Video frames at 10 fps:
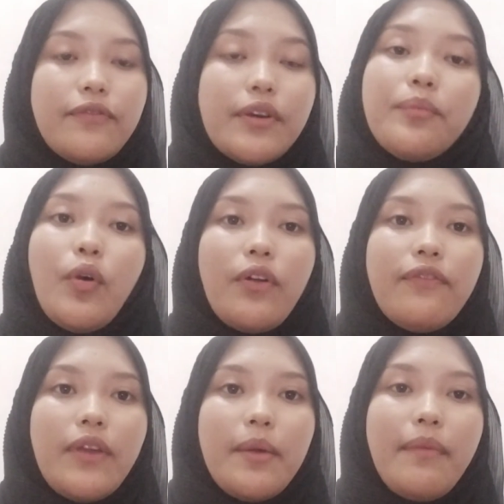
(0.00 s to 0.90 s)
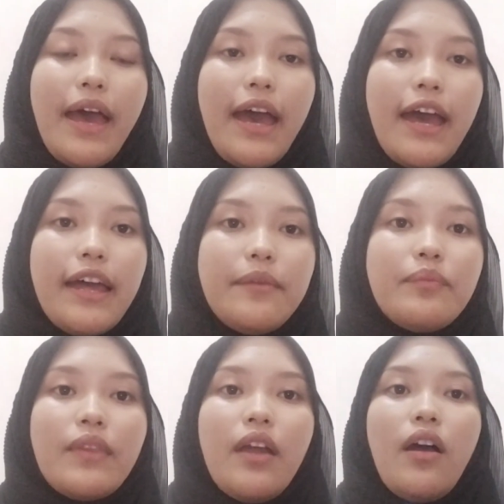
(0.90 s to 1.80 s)
free morpheme and
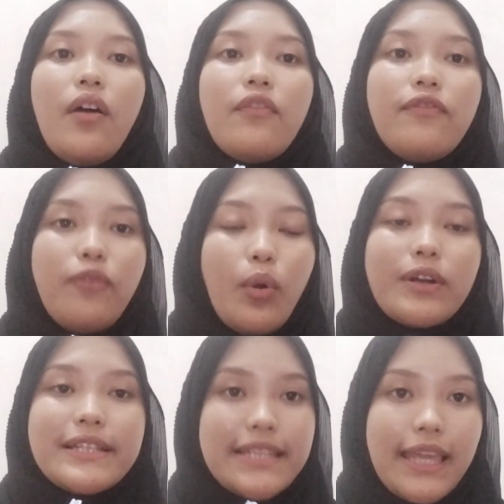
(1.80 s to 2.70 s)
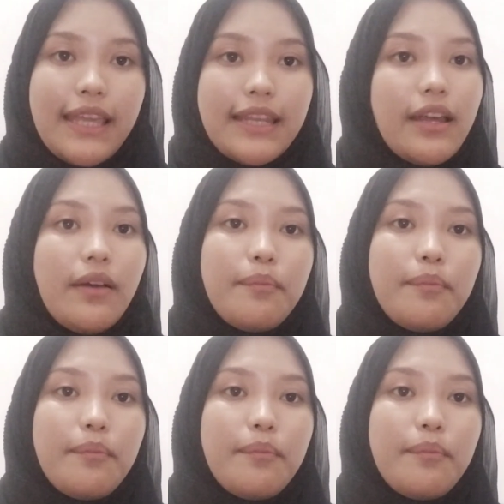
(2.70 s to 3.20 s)
14